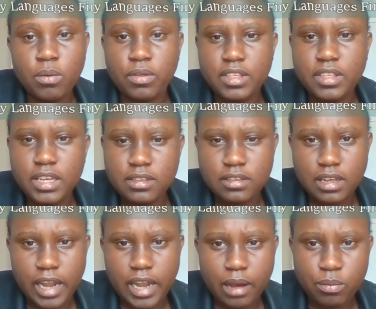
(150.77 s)
easier
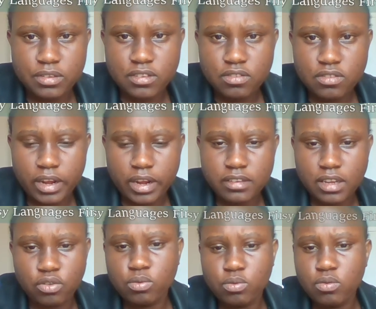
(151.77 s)
languages, right? And you
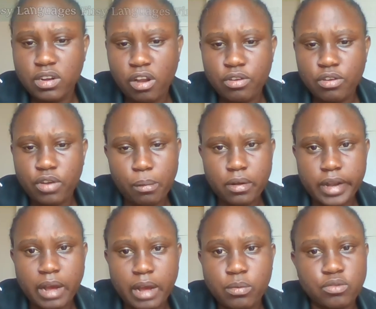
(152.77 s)
also want to learn a
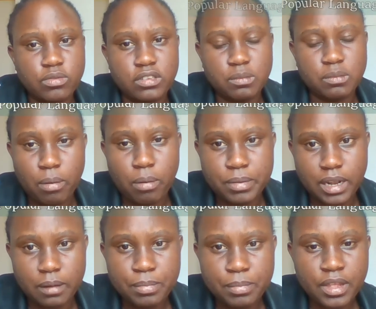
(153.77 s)
language which is popular,
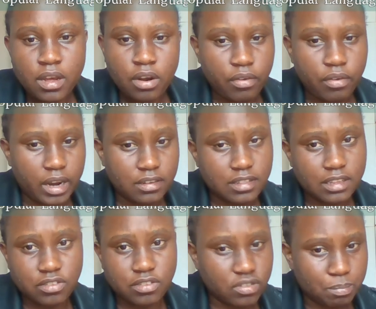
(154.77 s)
right? That's
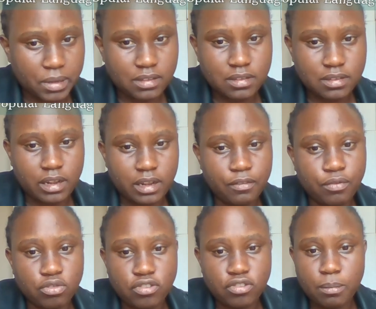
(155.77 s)
just basically for
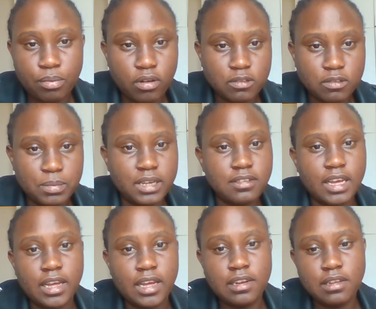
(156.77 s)
job prospects
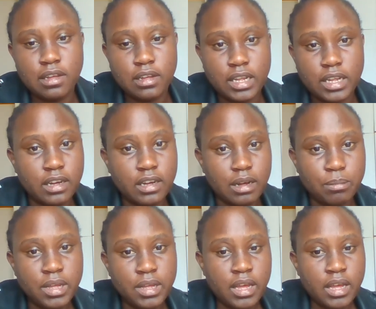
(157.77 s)
and income
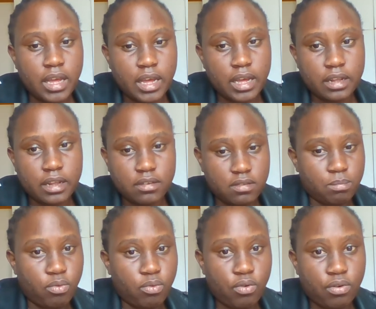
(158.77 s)
and
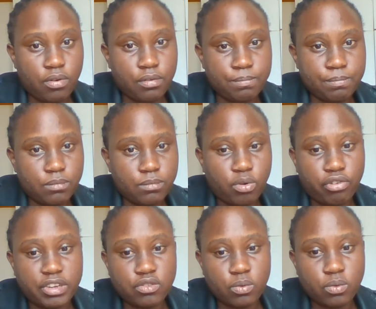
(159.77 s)
more
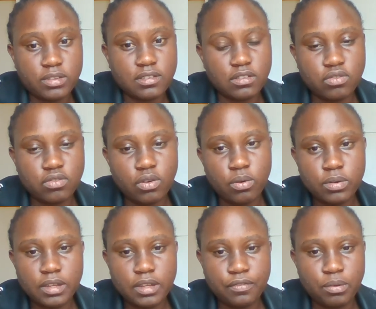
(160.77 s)
resources. So
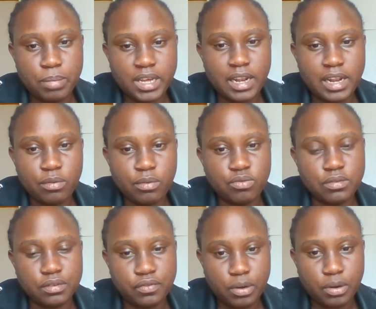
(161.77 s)
if you pick a language which is
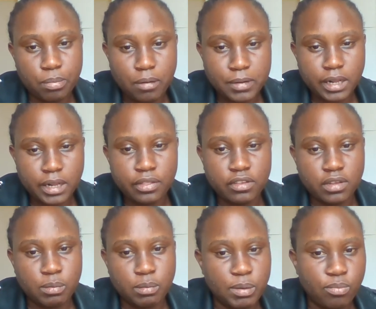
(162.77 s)
very popular, there's going
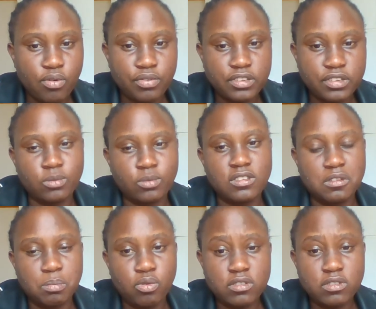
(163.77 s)
to be more resources,
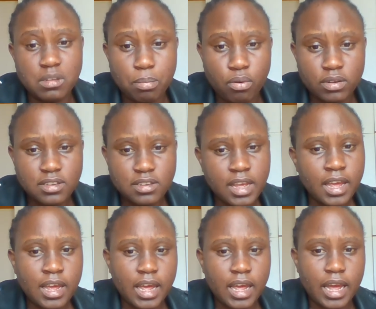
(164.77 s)
more support,
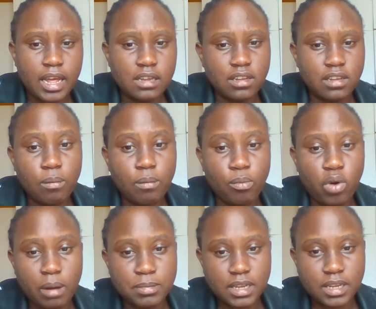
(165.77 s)
and a lot more
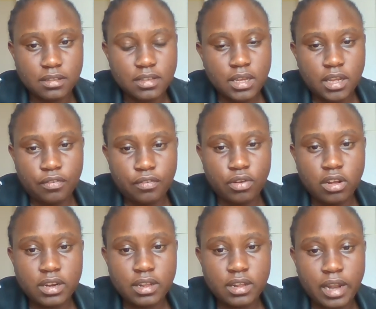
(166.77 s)
updates. If you learn
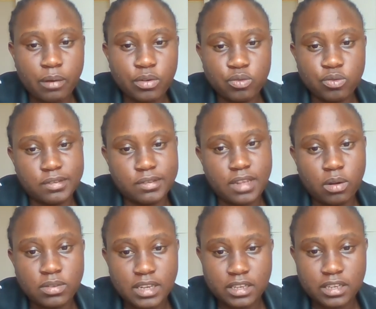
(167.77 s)
a language which is
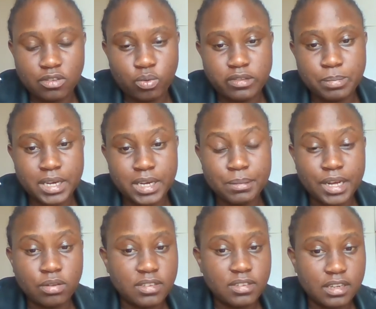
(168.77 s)
outdated, or it's becoming
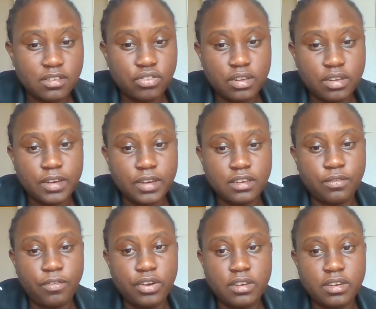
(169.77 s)
outdated, you're going to find it
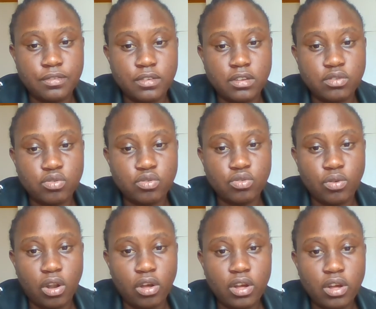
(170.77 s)
very difficult to
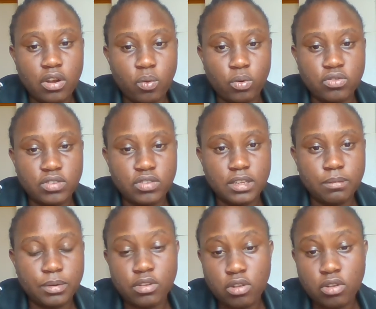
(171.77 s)
learn, or
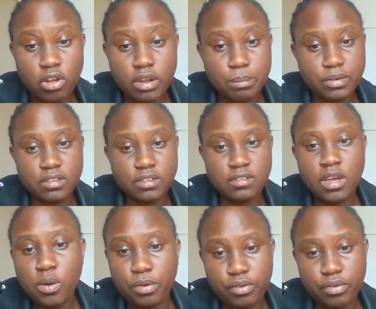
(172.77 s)
because
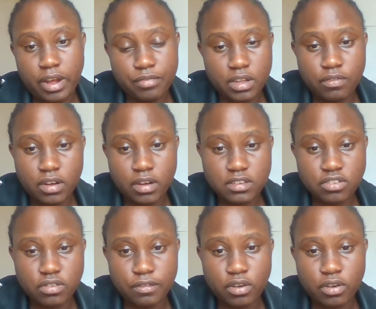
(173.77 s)
we don't have the advantage
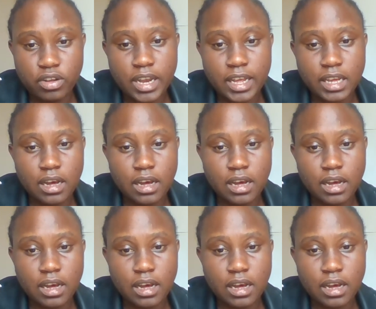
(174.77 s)
of learning